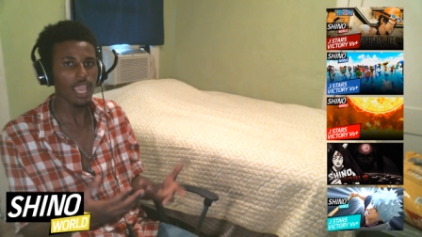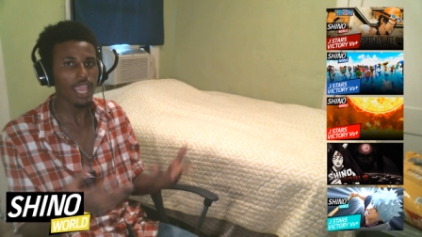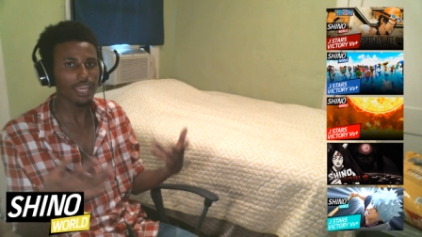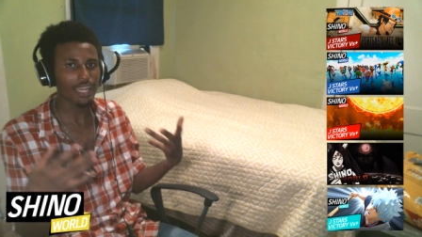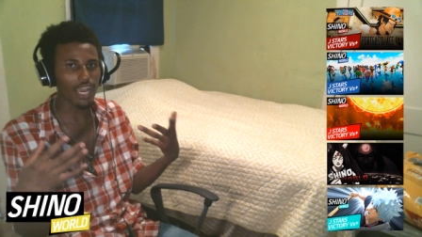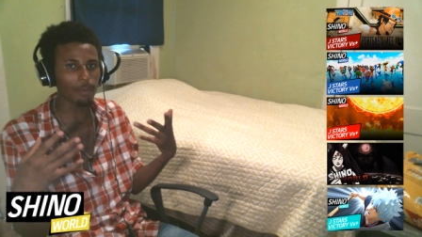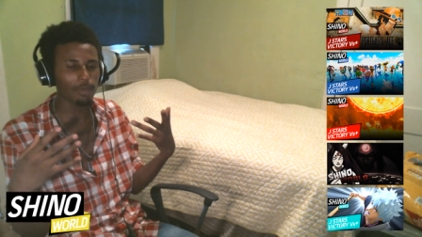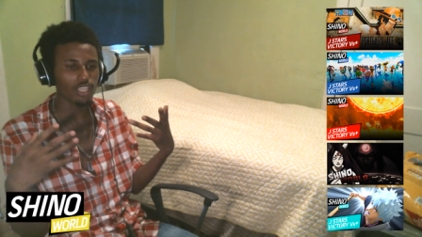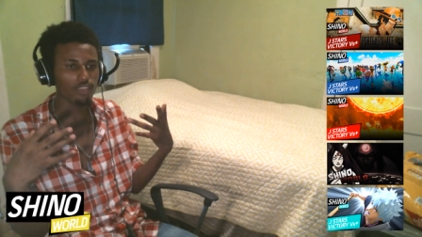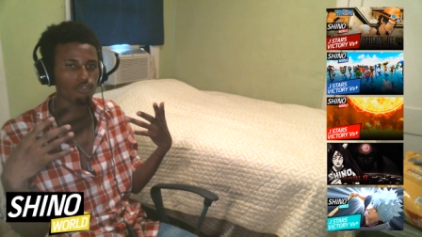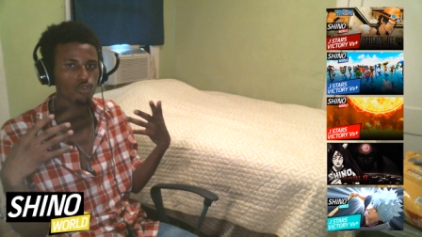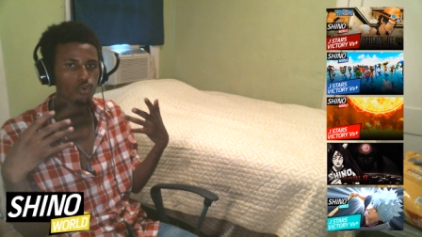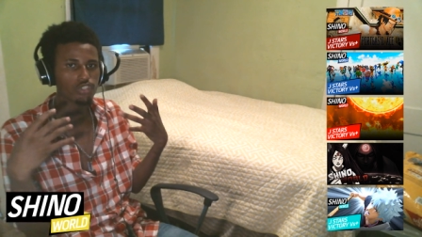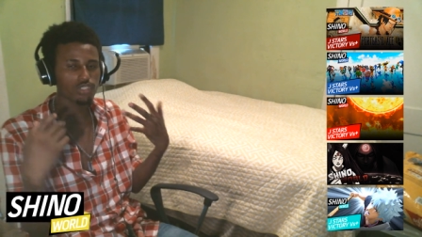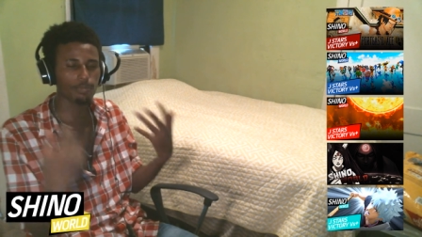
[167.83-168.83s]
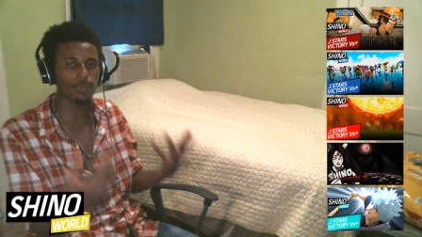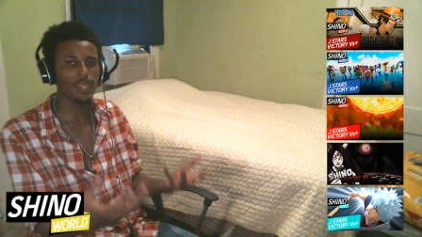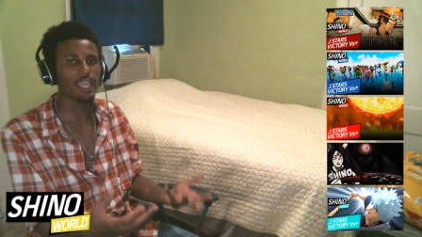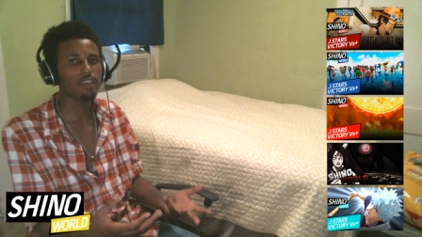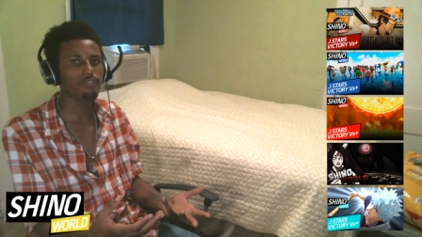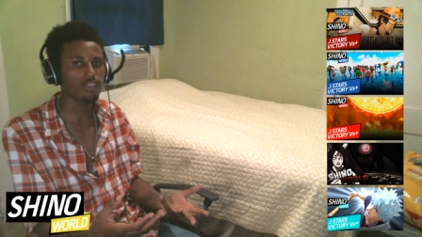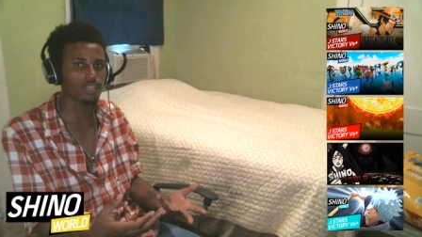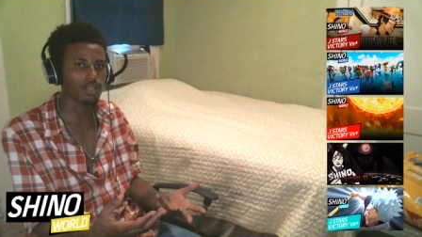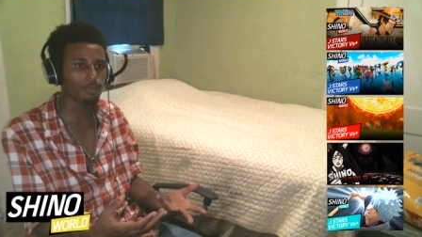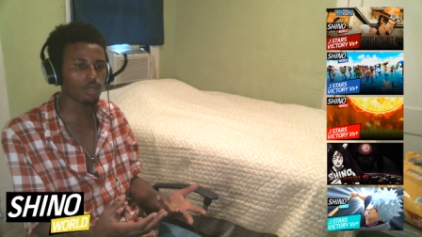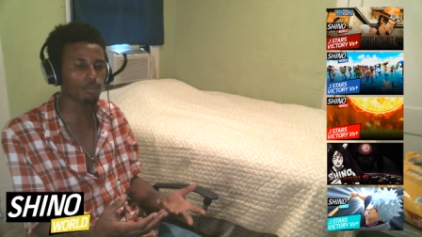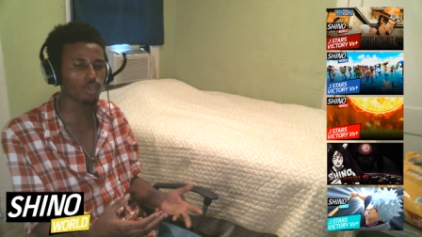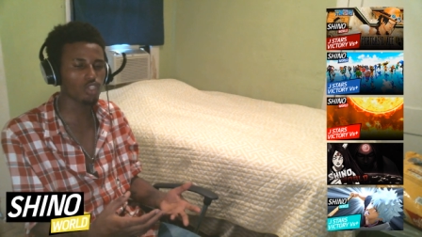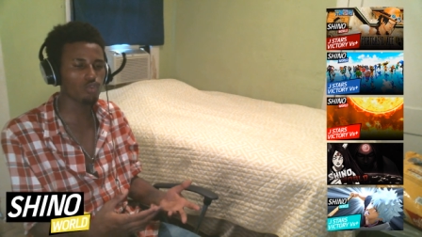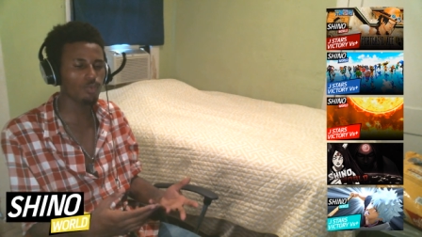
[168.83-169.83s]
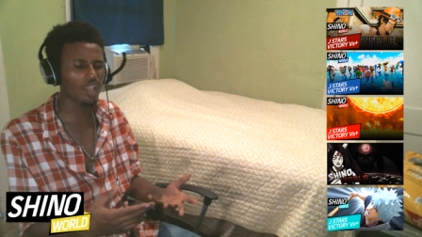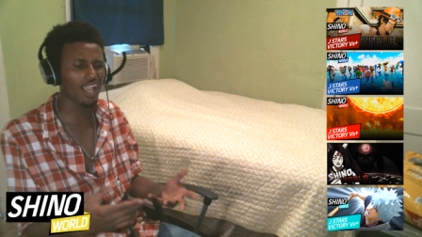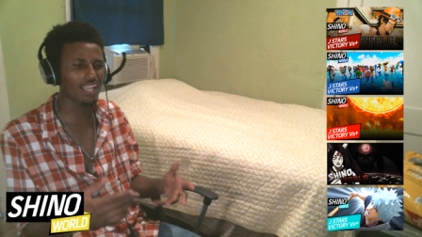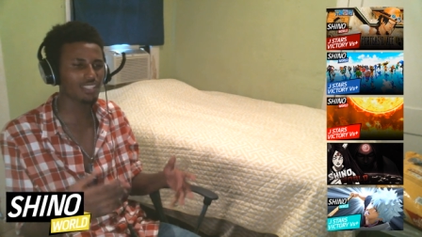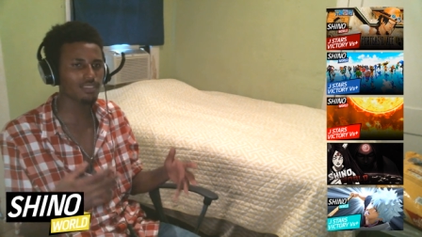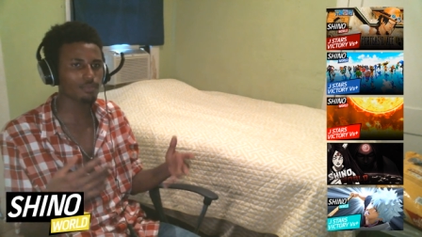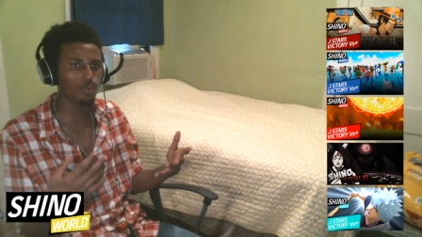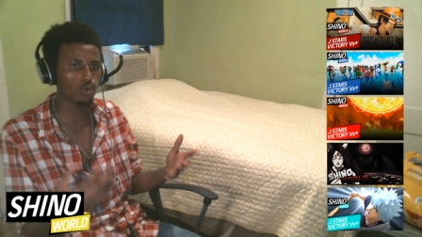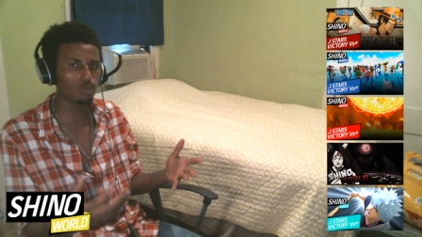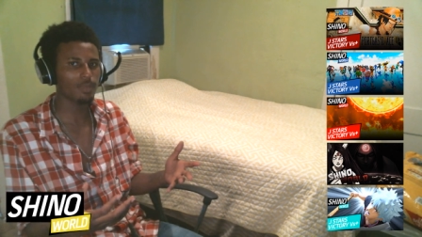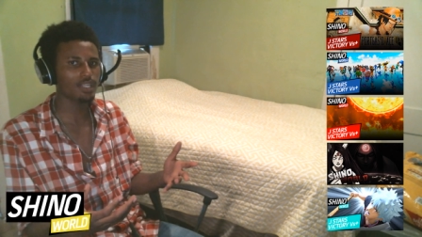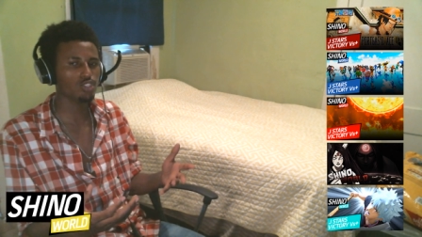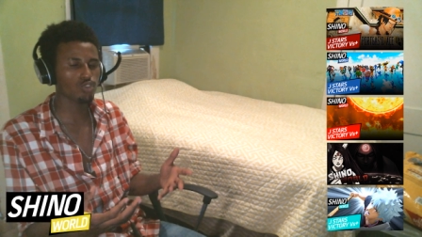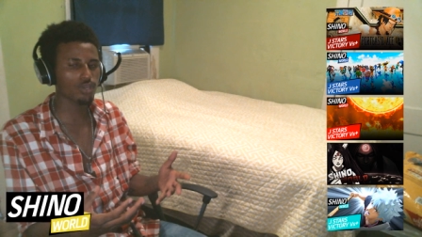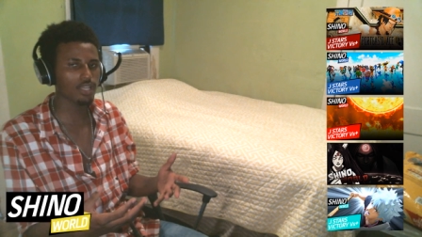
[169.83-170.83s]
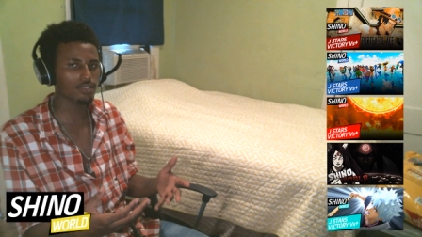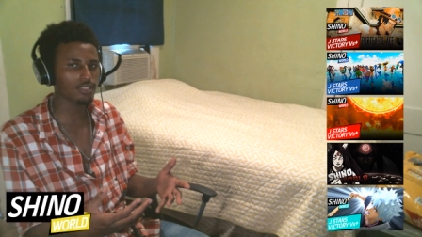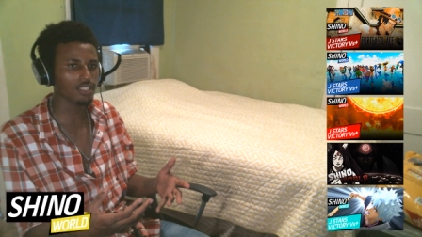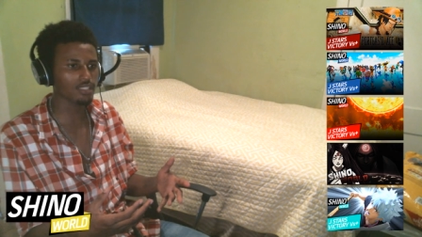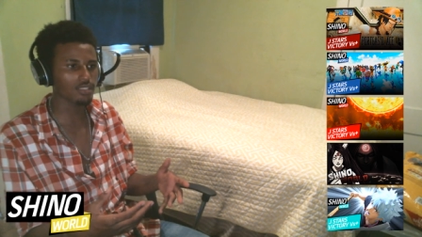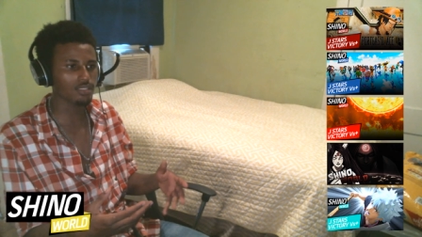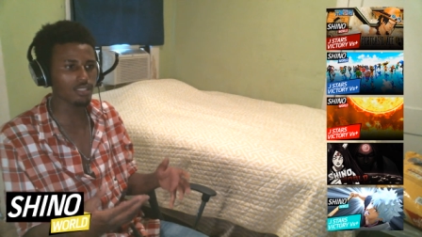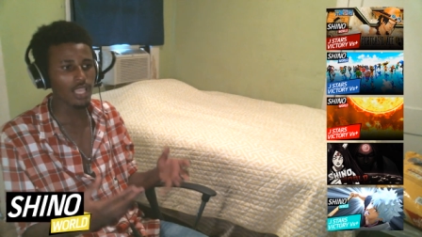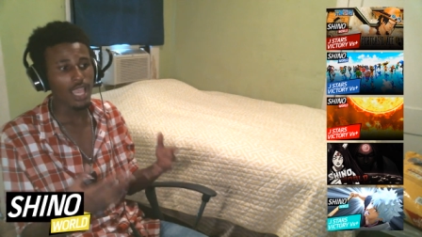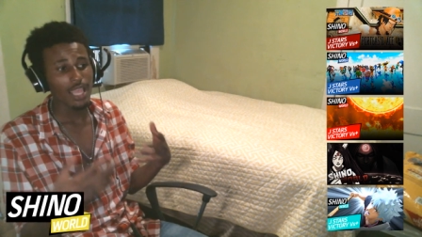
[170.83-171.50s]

Now I'm gonna give you the supply of it. I'm gonna bring you guys some Pokemon Showdown sessions.